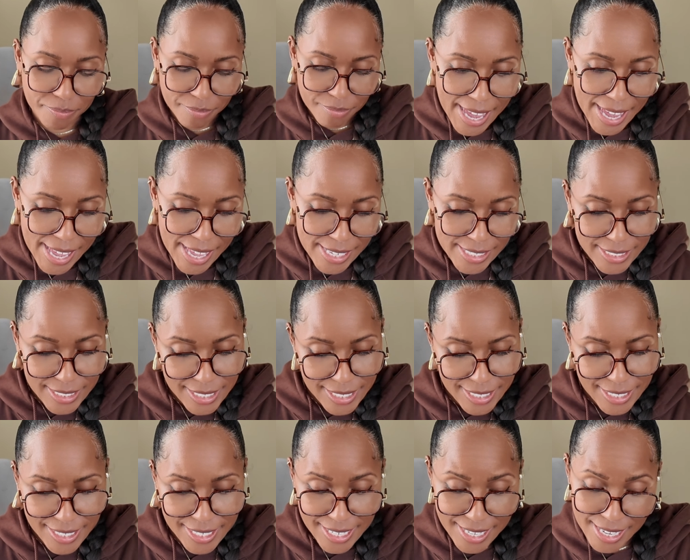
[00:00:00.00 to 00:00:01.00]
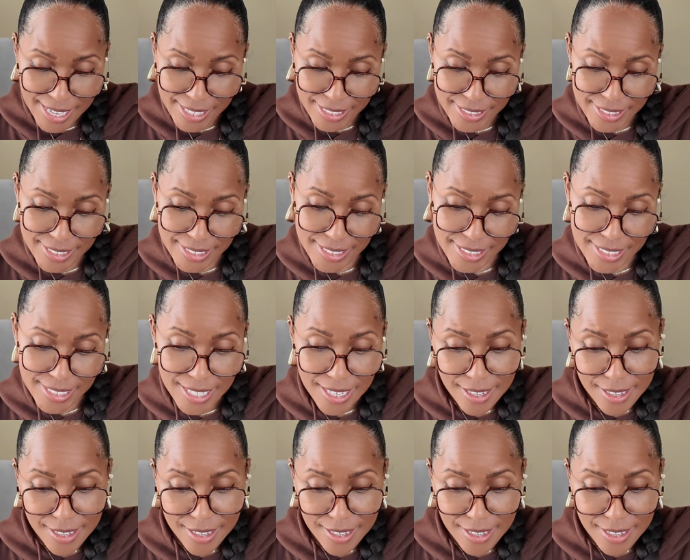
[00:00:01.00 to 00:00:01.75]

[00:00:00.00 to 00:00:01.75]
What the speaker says: And next